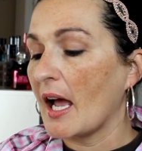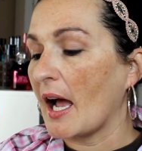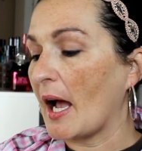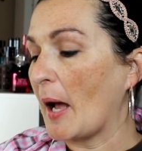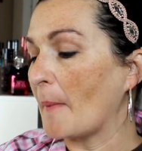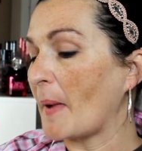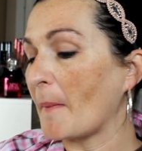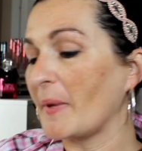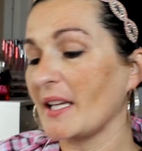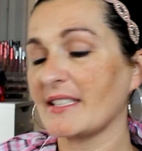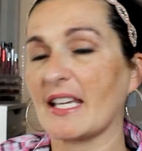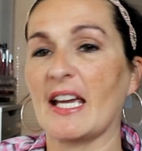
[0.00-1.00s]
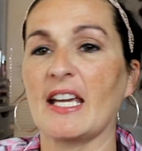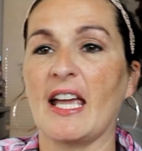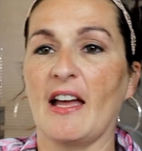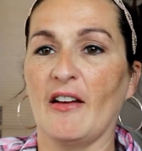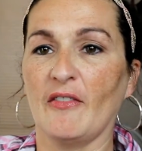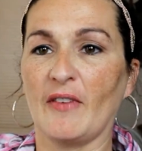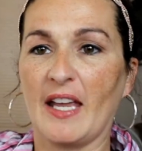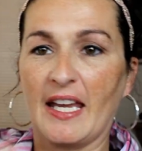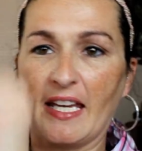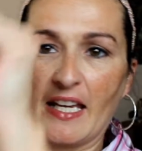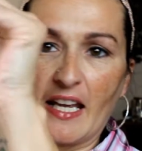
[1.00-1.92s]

Um, but I have a,